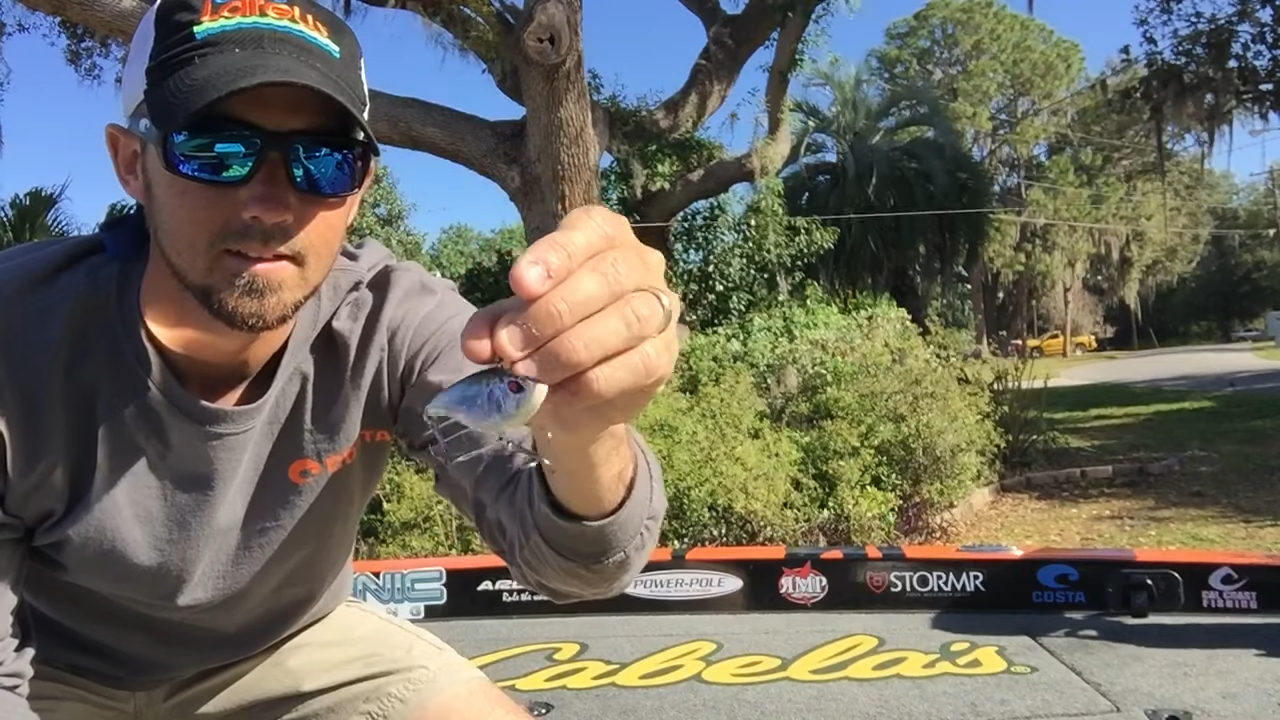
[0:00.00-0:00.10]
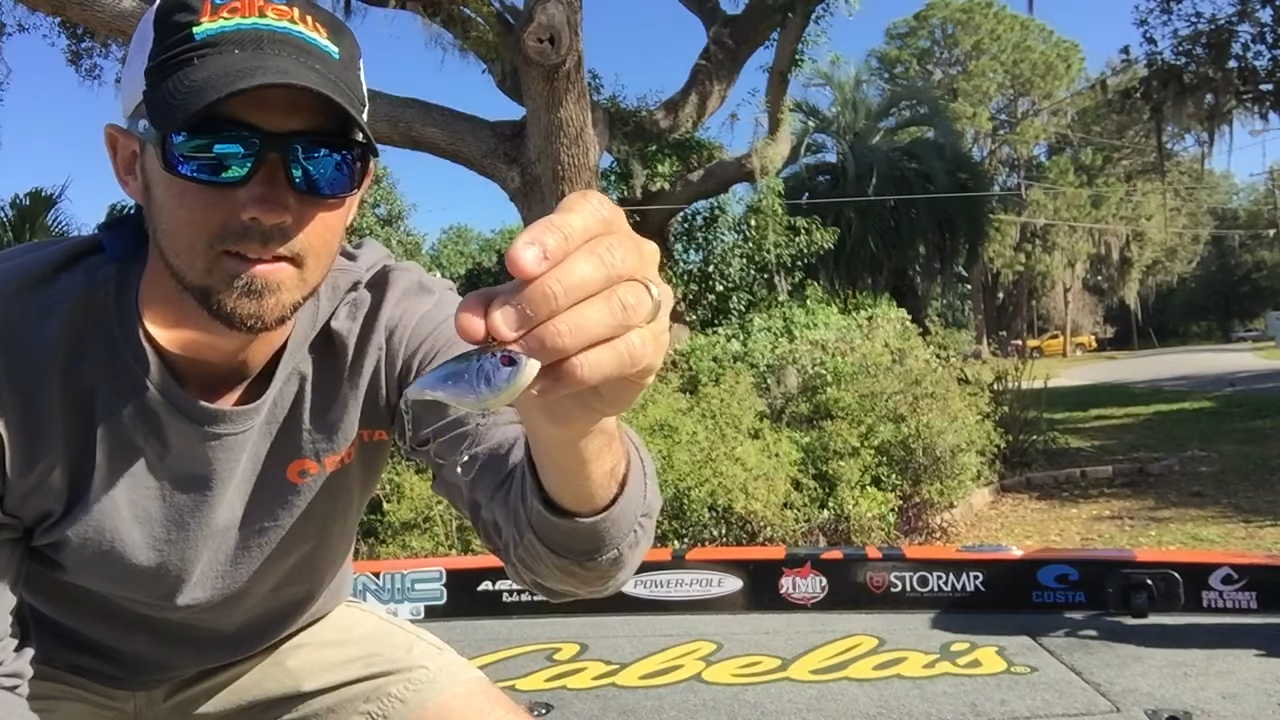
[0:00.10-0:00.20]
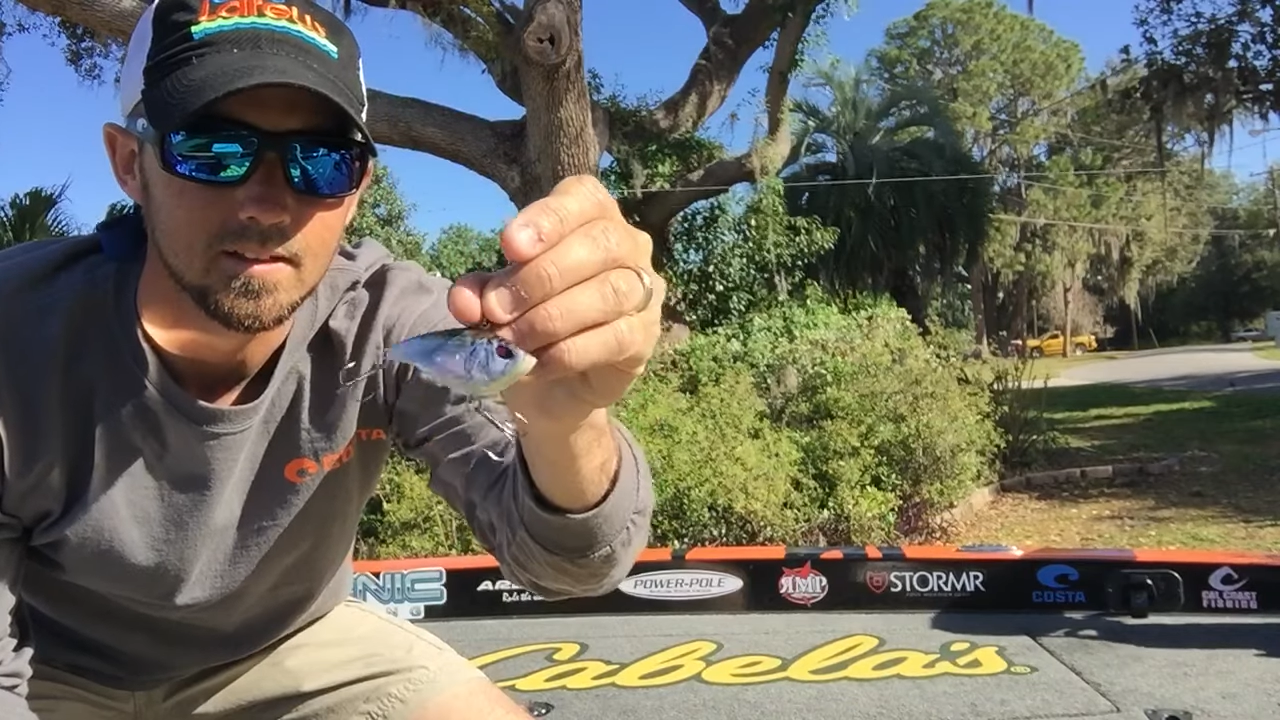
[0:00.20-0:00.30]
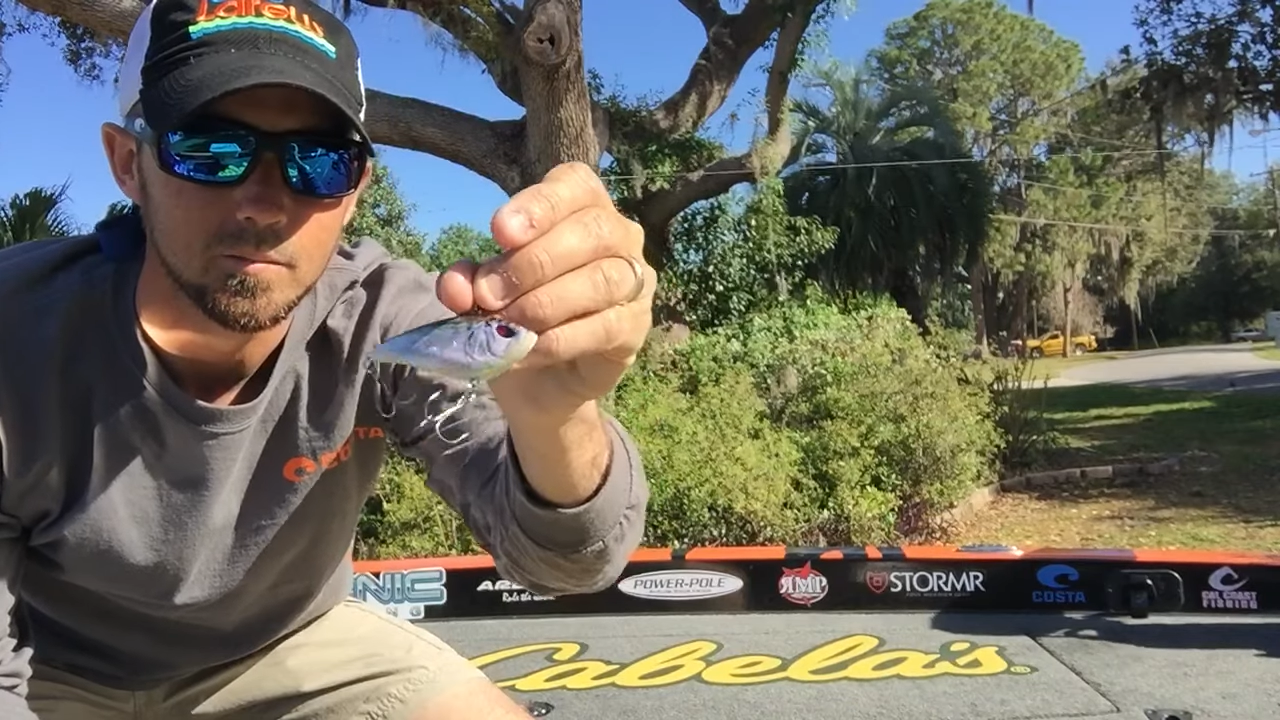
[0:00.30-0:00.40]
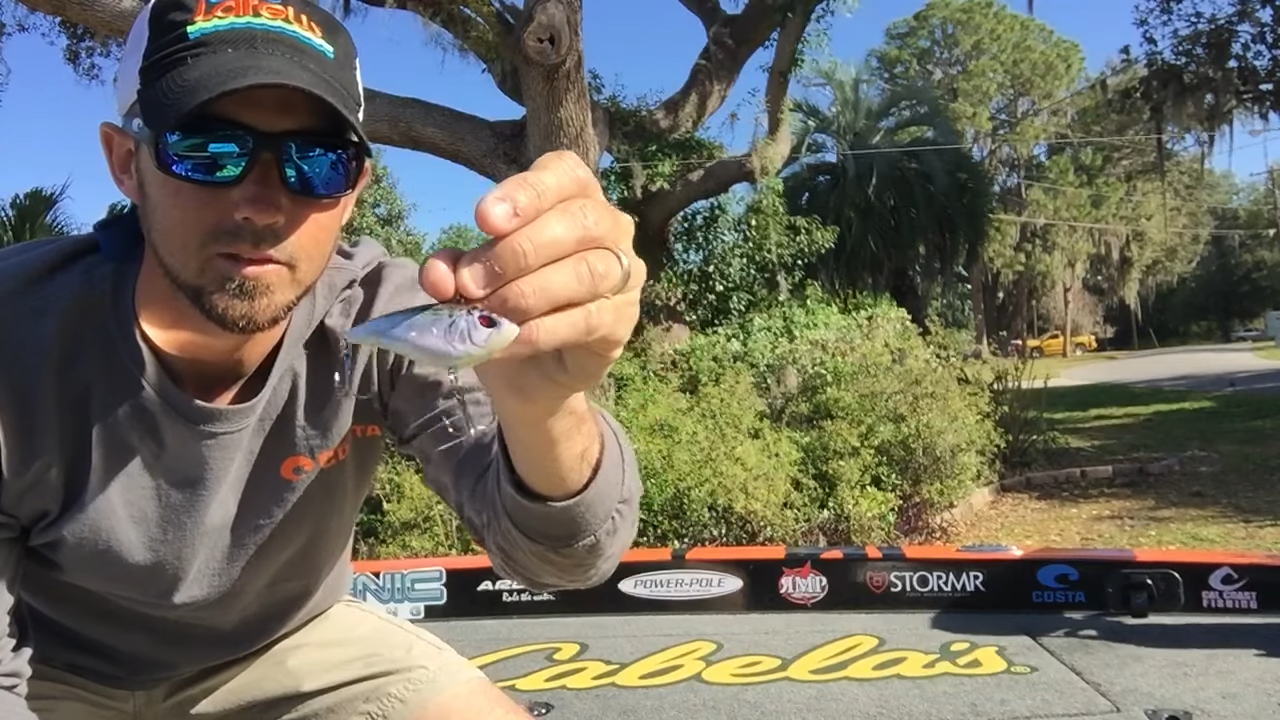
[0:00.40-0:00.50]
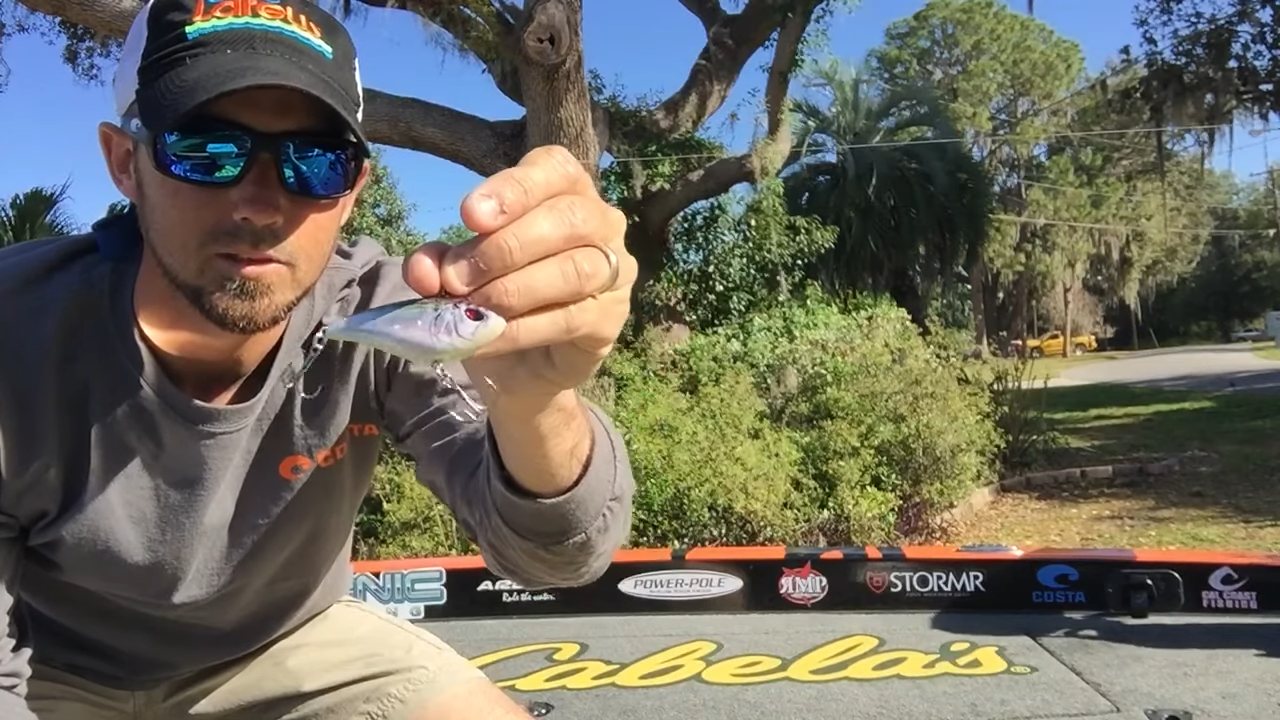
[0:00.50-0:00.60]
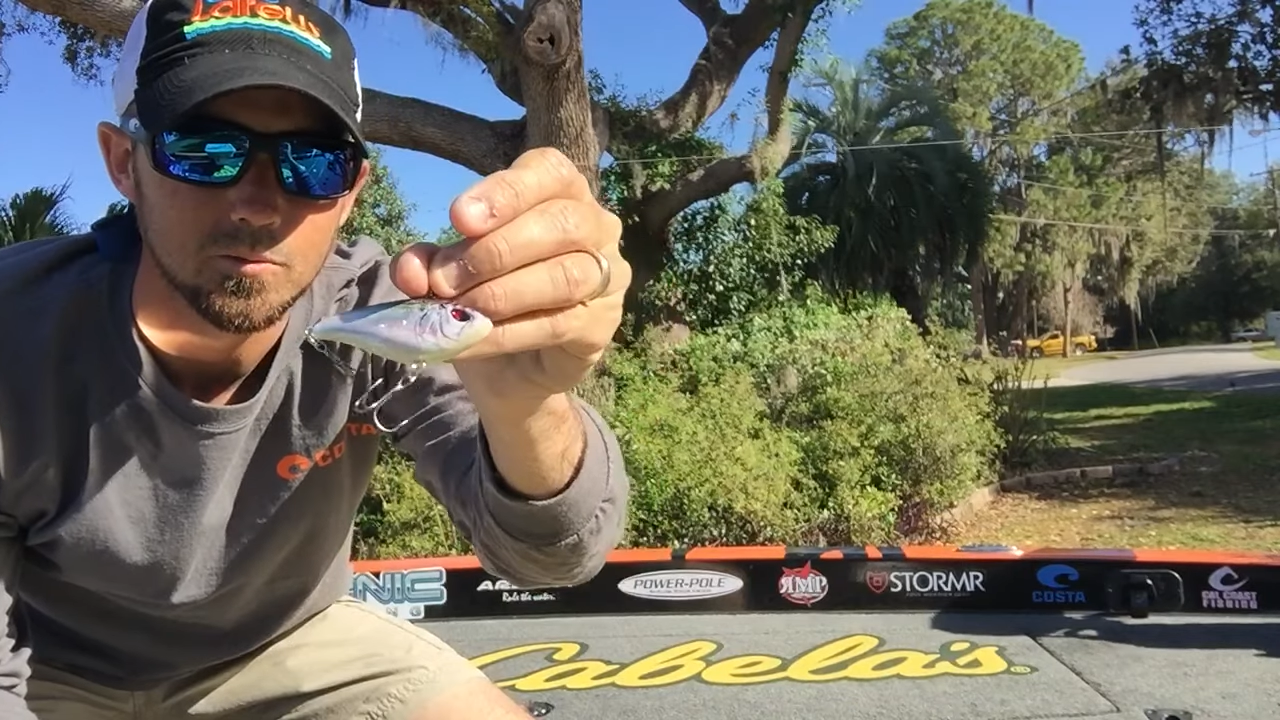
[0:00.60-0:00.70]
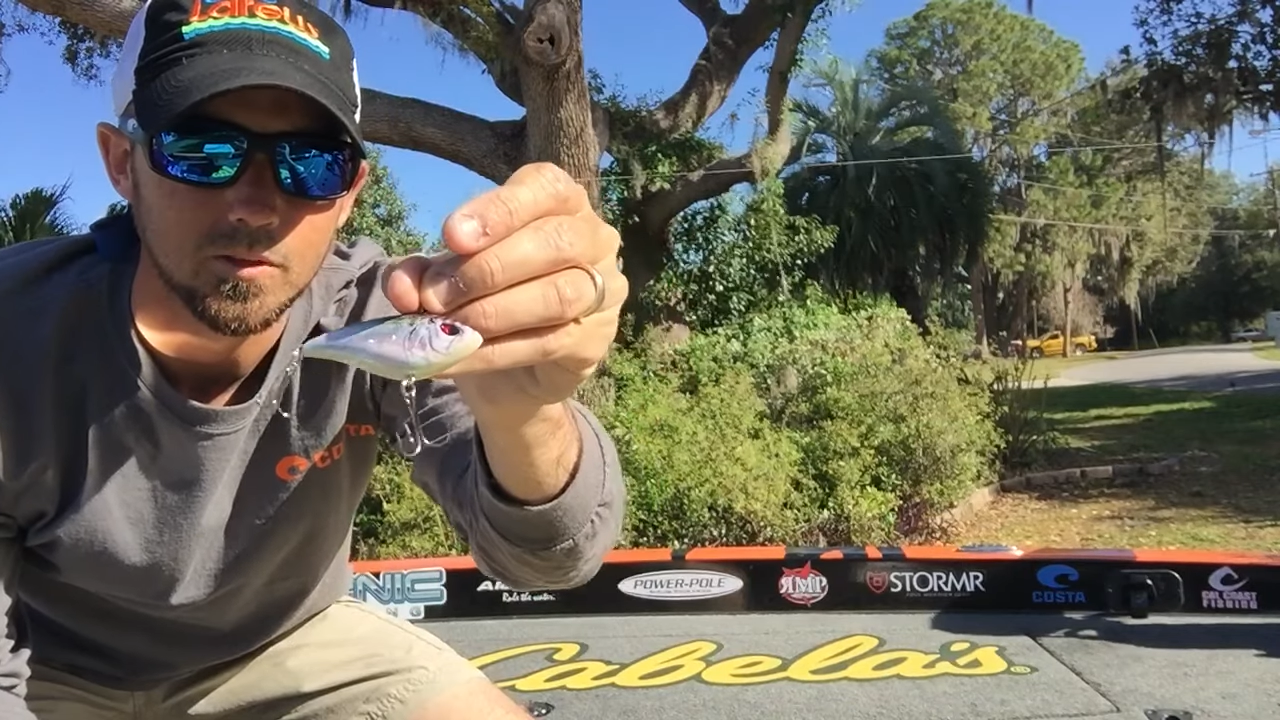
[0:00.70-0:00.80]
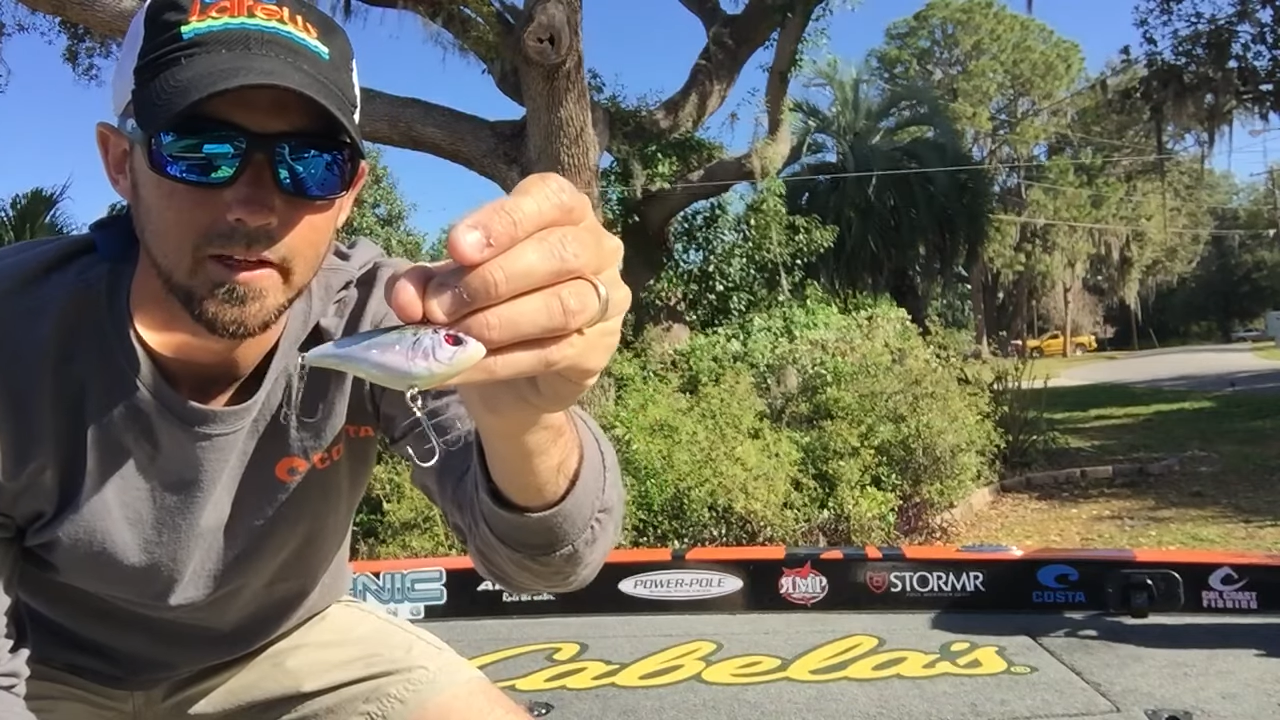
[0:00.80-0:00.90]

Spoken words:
But just a real